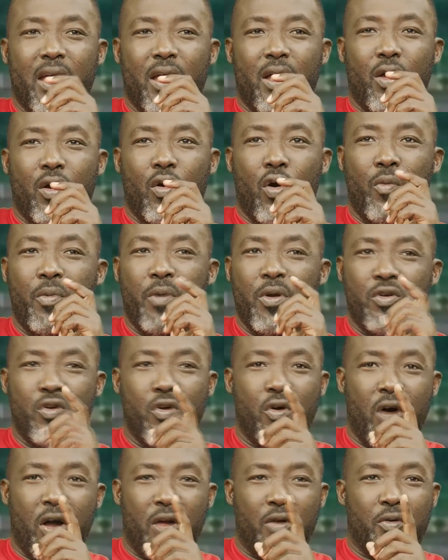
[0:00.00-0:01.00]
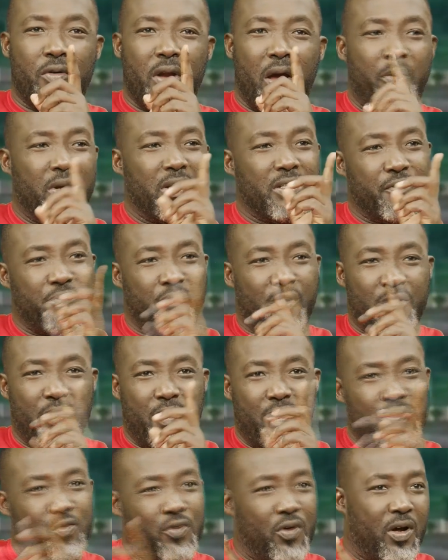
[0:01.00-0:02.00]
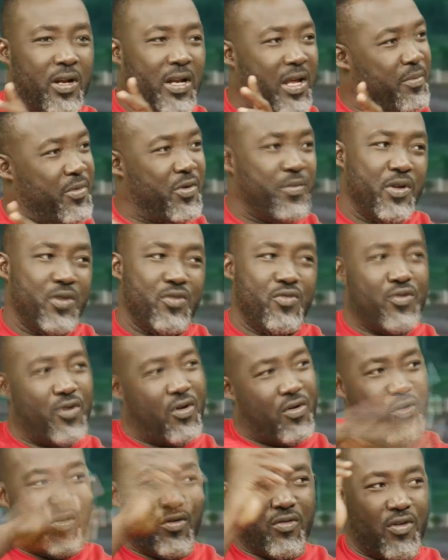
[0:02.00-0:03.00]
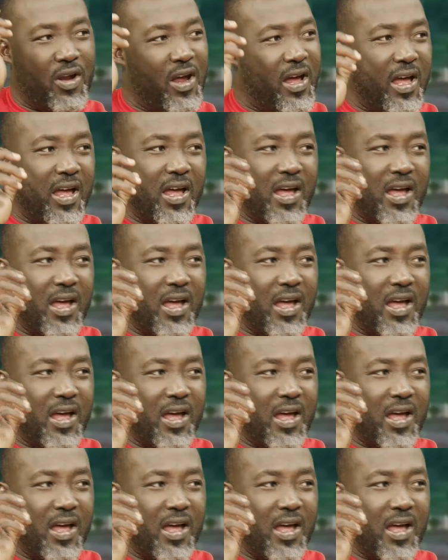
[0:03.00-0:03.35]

Obidru adukra police for me drew on e bi me drew okokra.